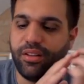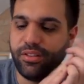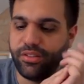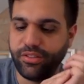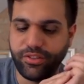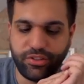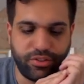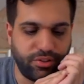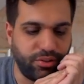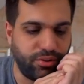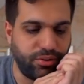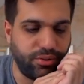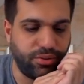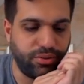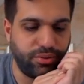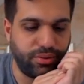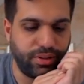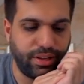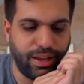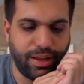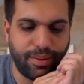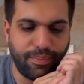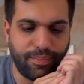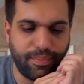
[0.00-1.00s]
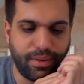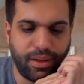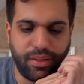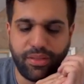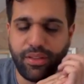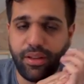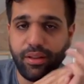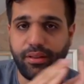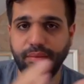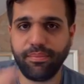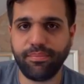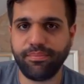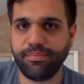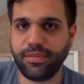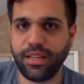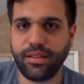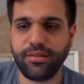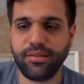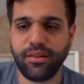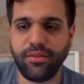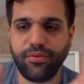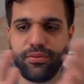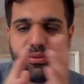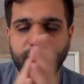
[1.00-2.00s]
So yeah, I think
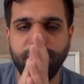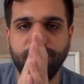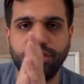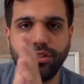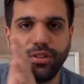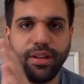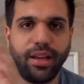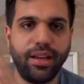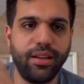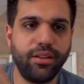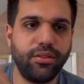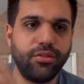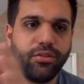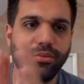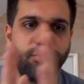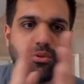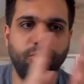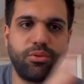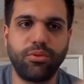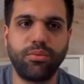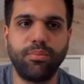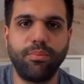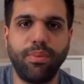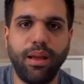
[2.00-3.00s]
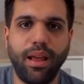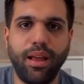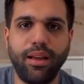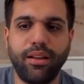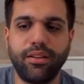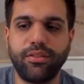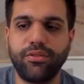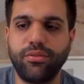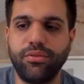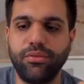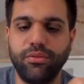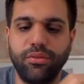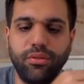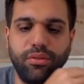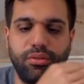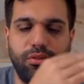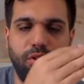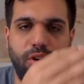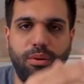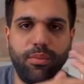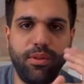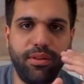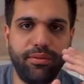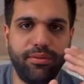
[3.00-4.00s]
that's it for today. Tomorrow back to a
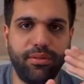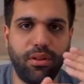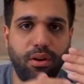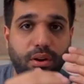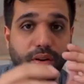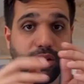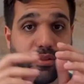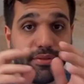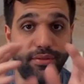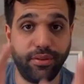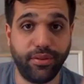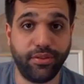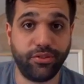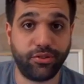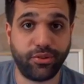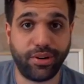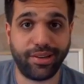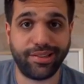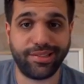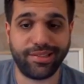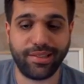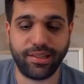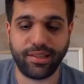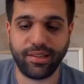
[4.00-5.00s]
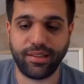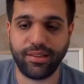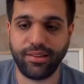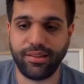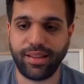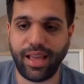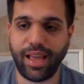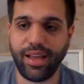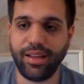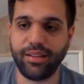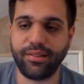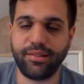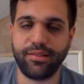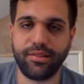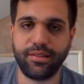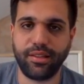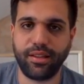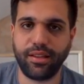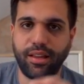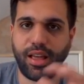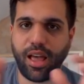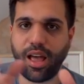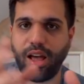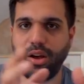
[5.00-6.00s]
normal vlog if you're interested in that,
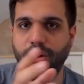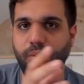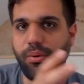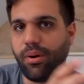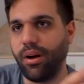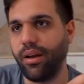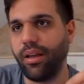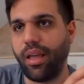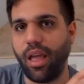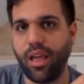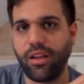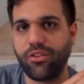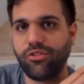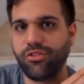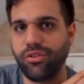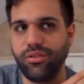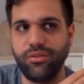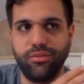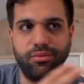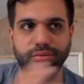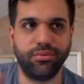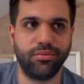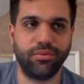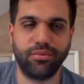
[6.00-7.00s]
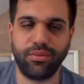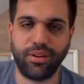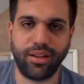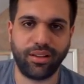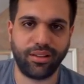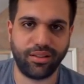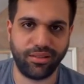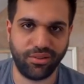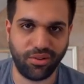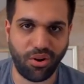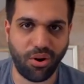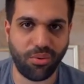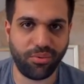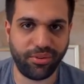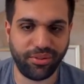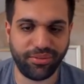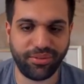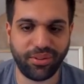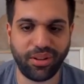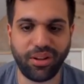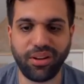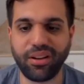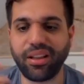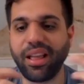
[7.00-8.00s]
seeing how I actually do like a normal
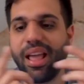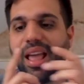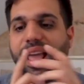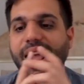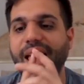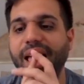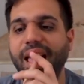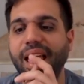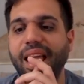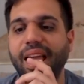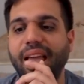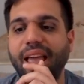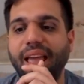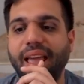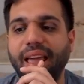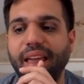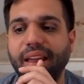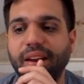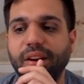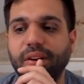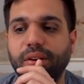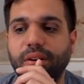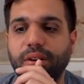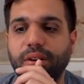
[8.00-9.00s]
vlog. And